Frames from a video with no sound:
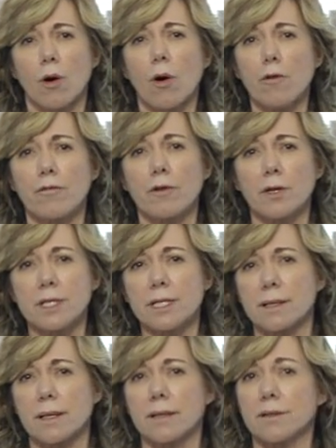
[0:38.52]

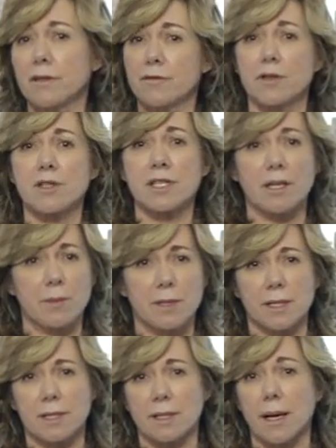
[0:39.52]
offers different
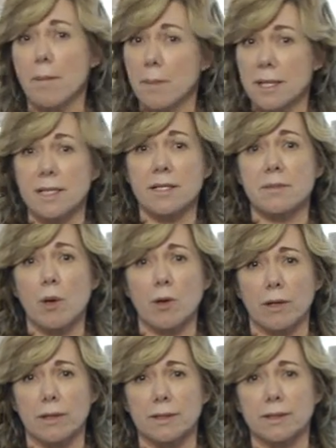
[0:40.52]
services and business
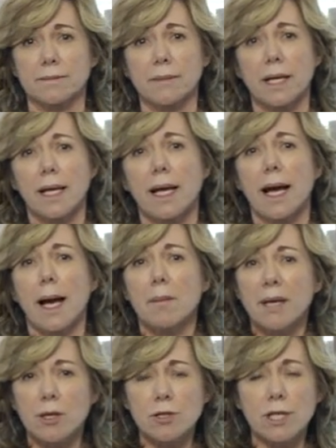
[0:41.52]
models. And
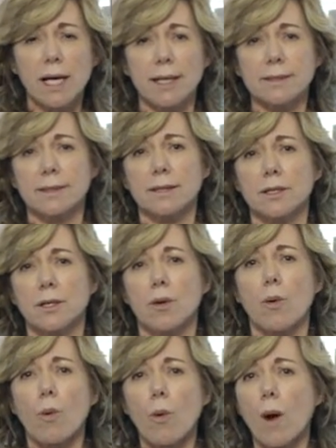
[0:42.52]
because that,
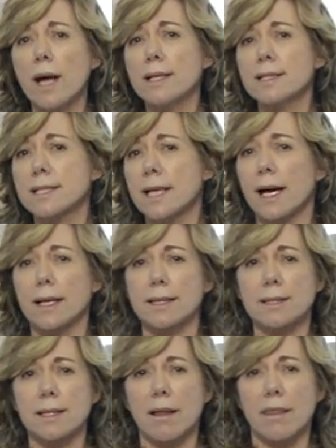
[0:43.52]
one
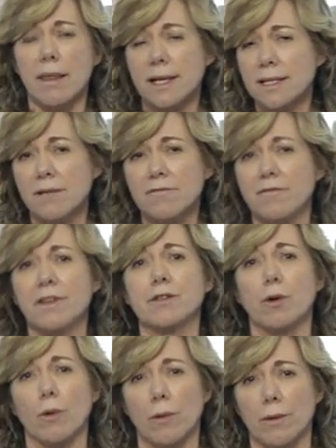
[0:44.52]
size doesn't
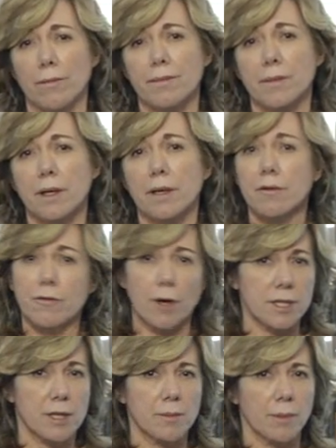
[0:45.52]
fit all. For
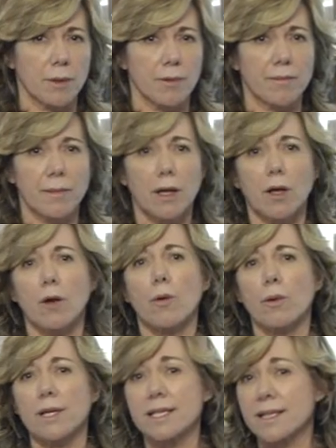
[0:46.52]
example,
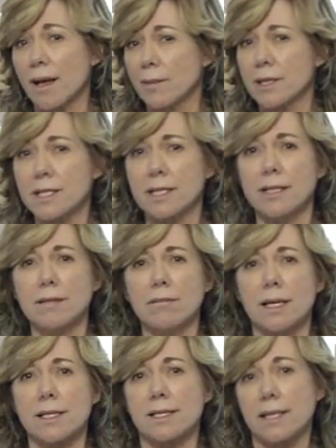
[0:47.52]
when establishing
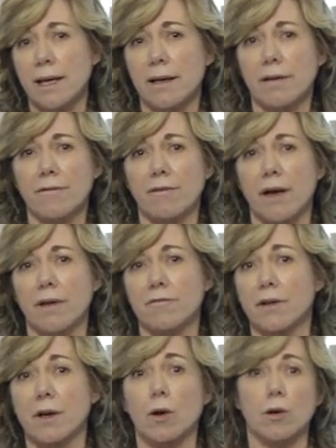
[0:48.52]
safe and
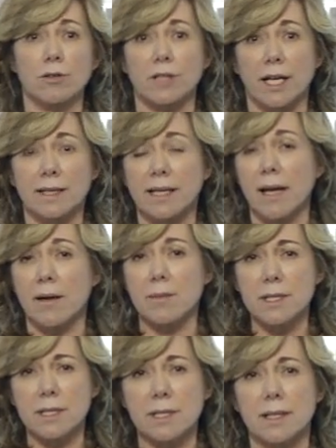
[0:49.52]
fair contract
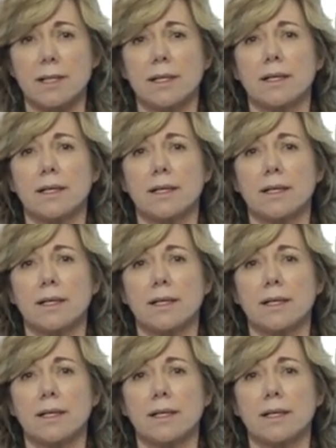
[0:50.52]
terms,